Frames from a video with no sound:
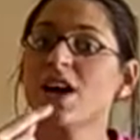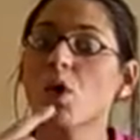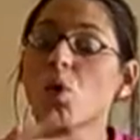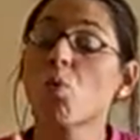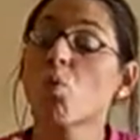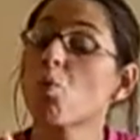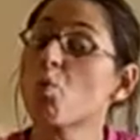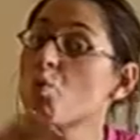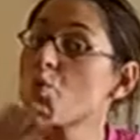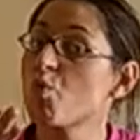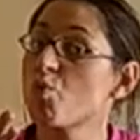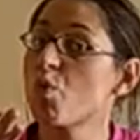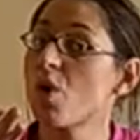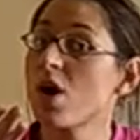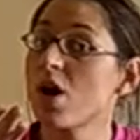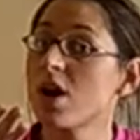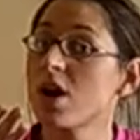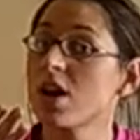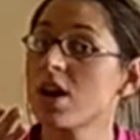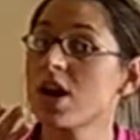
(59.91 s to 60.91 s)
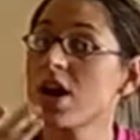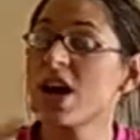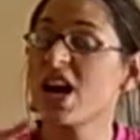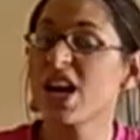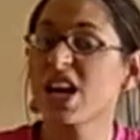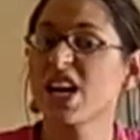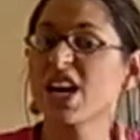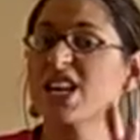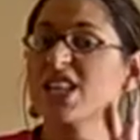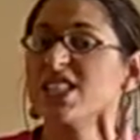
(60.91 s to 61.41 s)
at which the
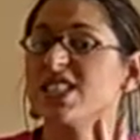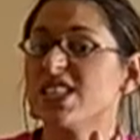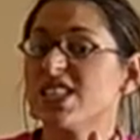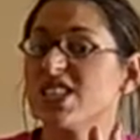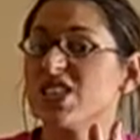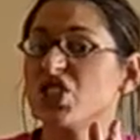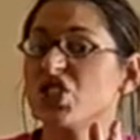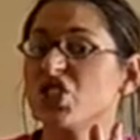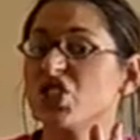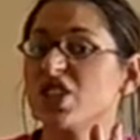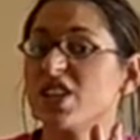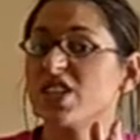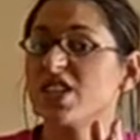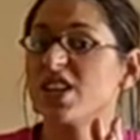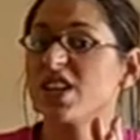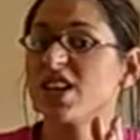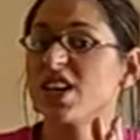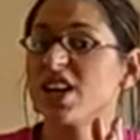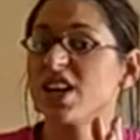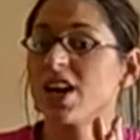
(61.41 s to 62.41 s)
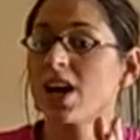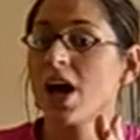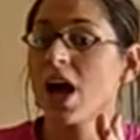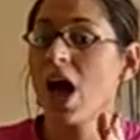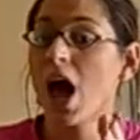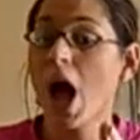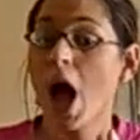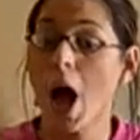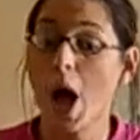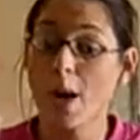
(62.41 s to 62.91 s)
observations are made.
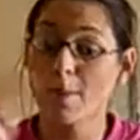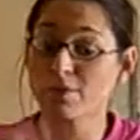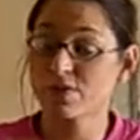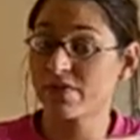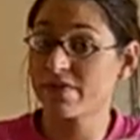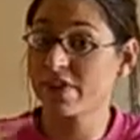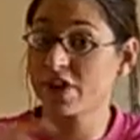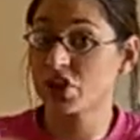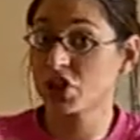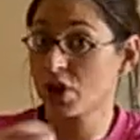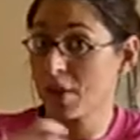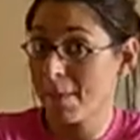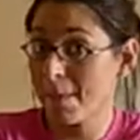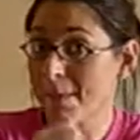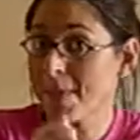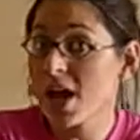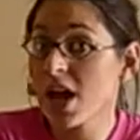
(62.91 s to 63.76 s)
Conditions of temperature and